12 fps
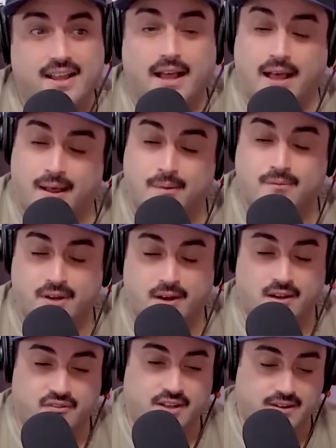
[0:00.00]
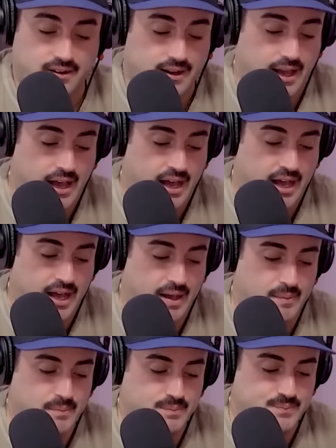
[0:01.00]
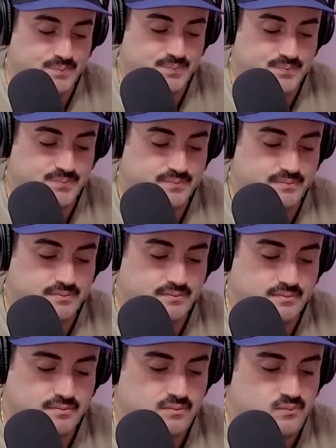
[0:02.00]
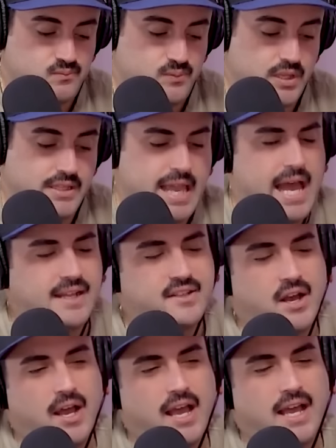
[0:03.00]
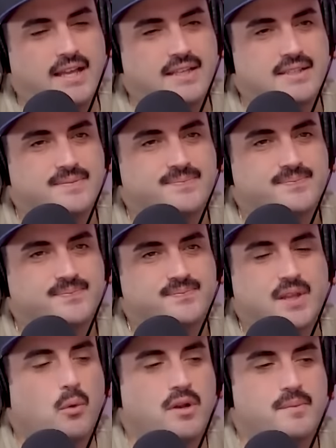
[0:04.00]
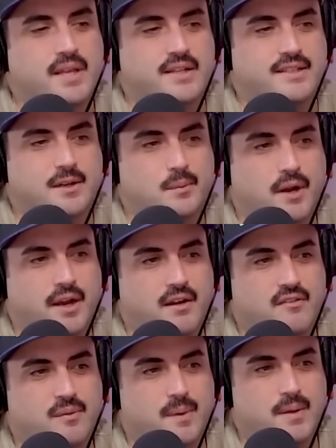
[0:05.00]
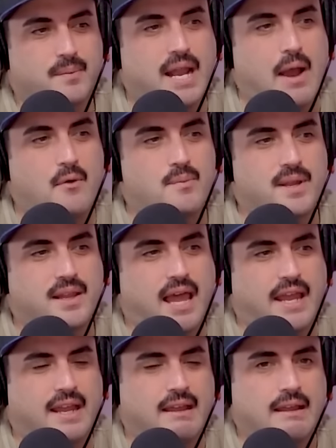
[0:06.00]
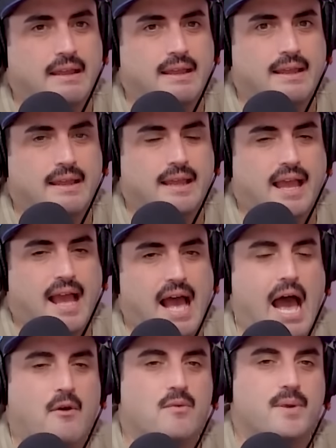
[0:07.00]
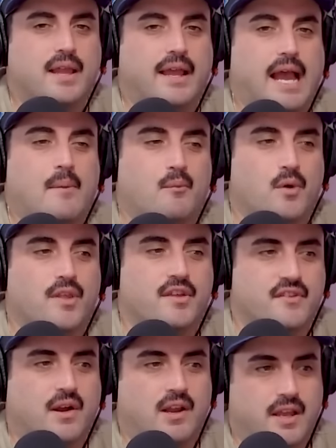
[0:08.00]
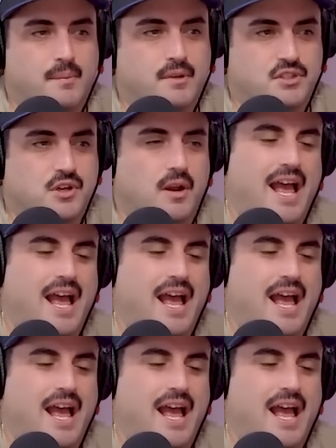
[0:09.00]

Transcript: I'm very offended. Um, yeah. No. I. It wouldn't be a deal breaker for me, but I would be okay. like, I would be like, I'm with a very immature.